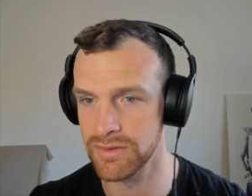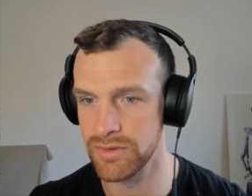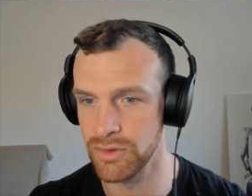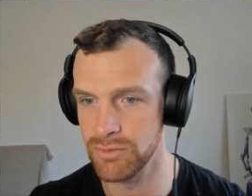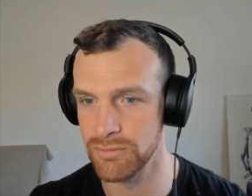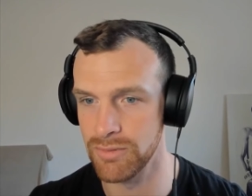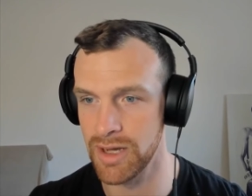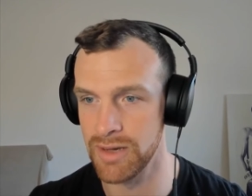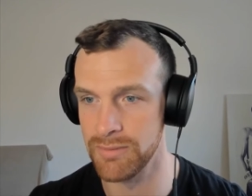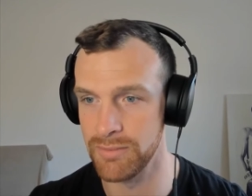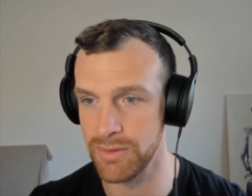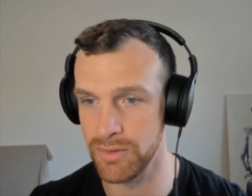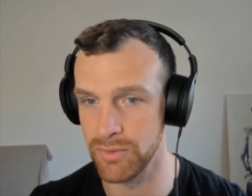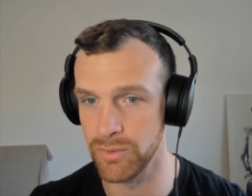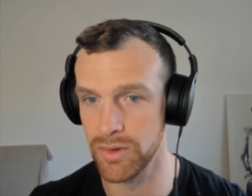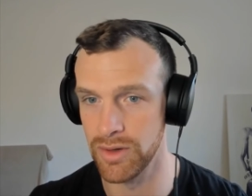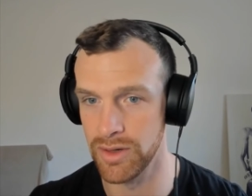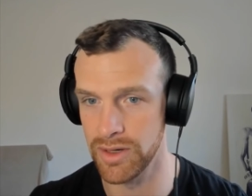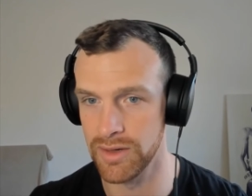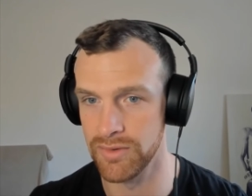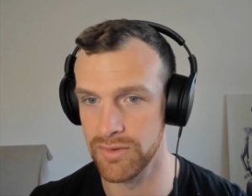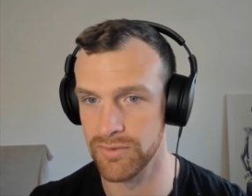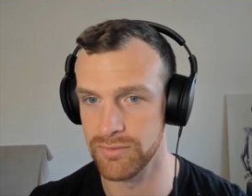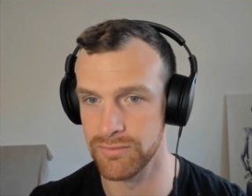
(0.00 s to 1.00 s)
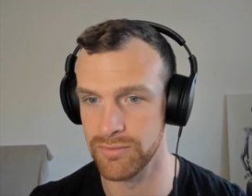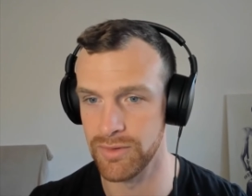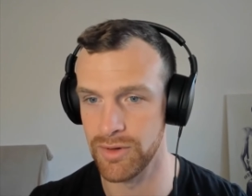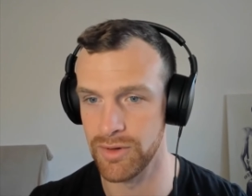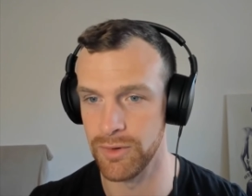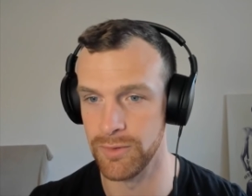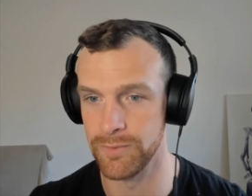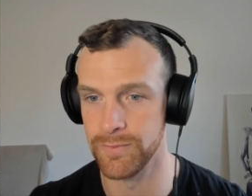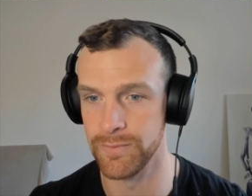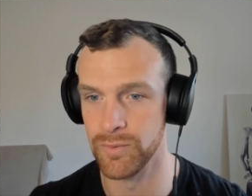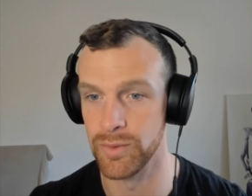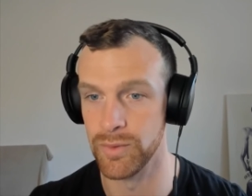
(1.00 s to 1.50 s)
who might be working from
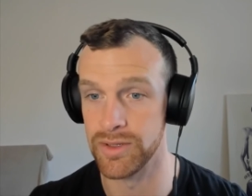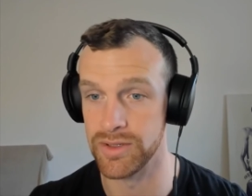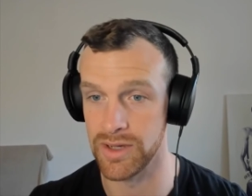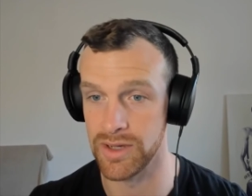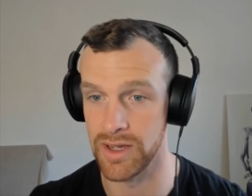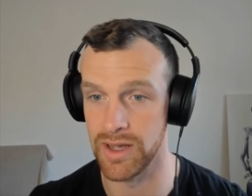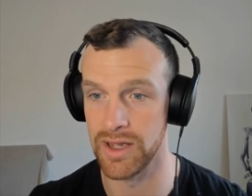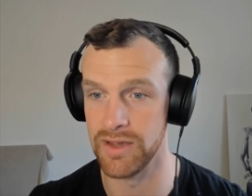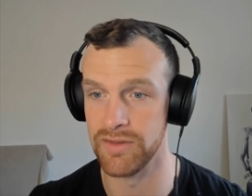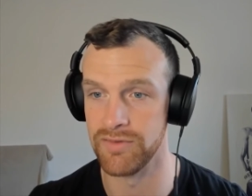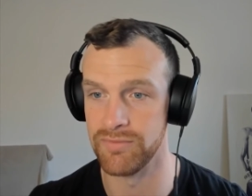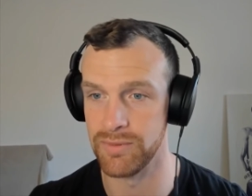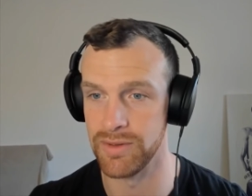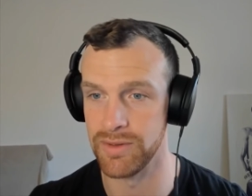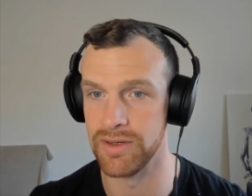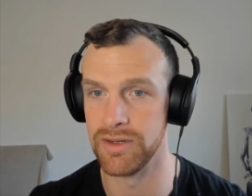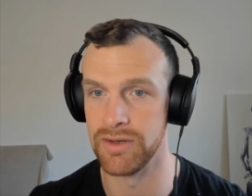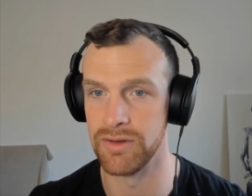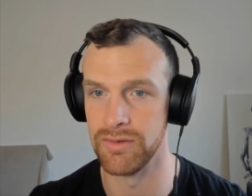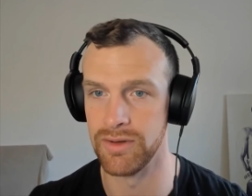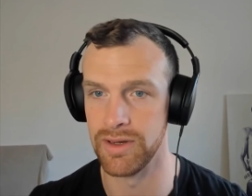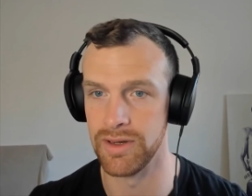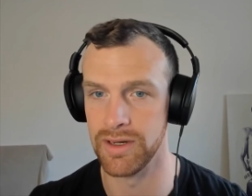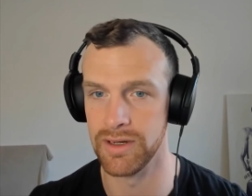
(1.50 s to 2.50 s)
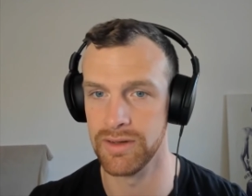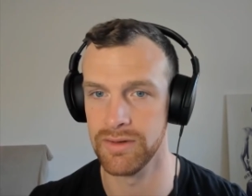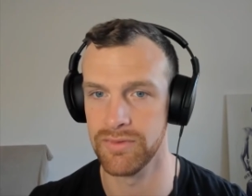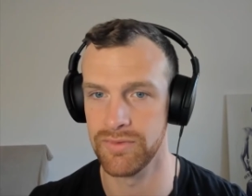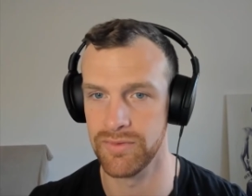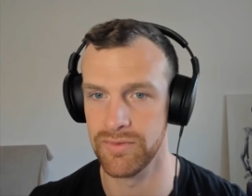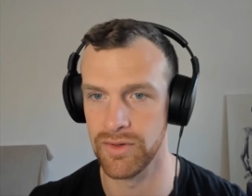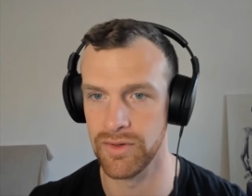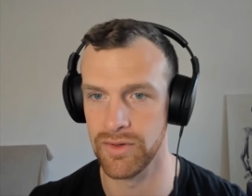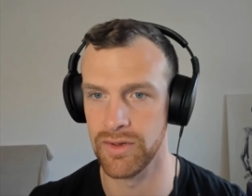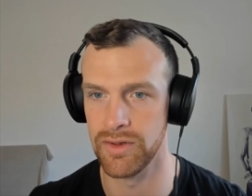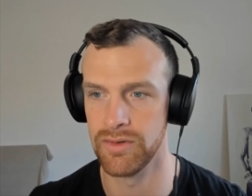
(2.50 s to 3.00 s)
home, which I've been doing
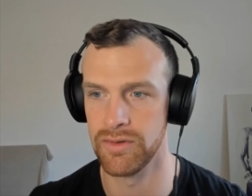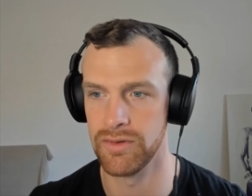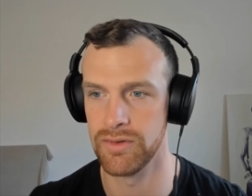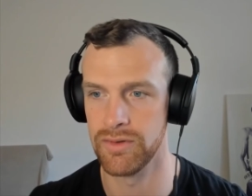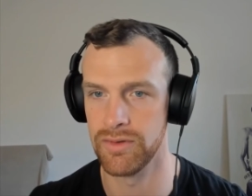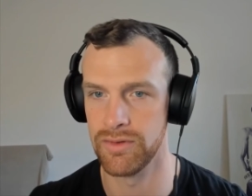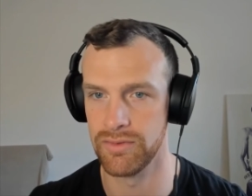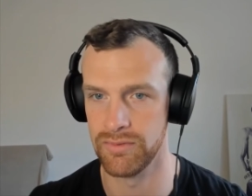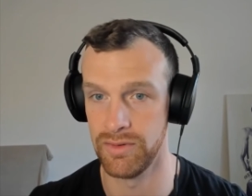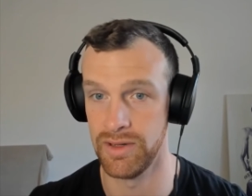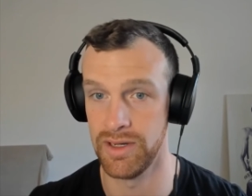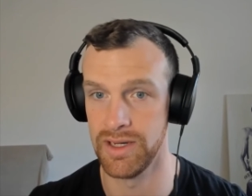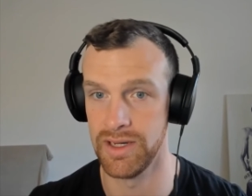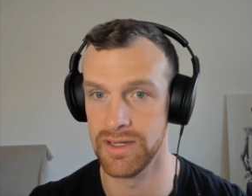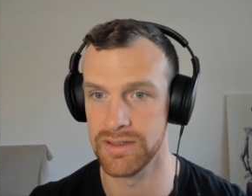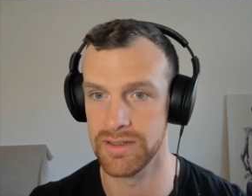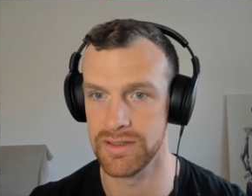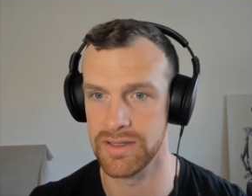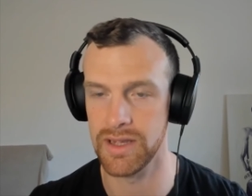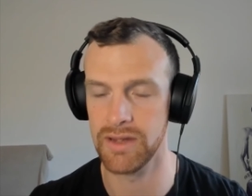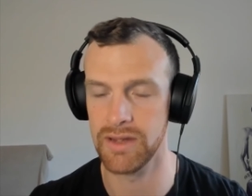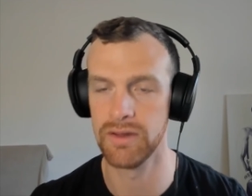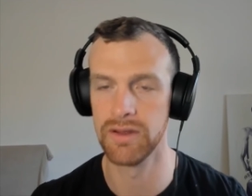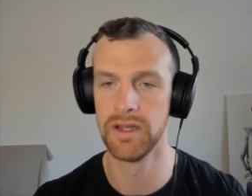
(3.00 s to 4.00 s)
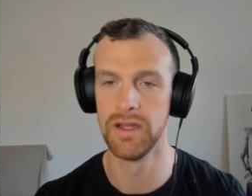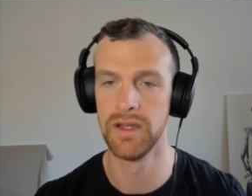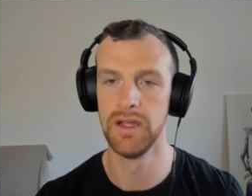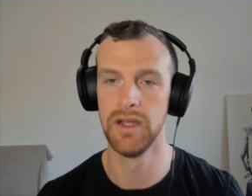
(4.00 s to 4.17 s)
for 3 years now.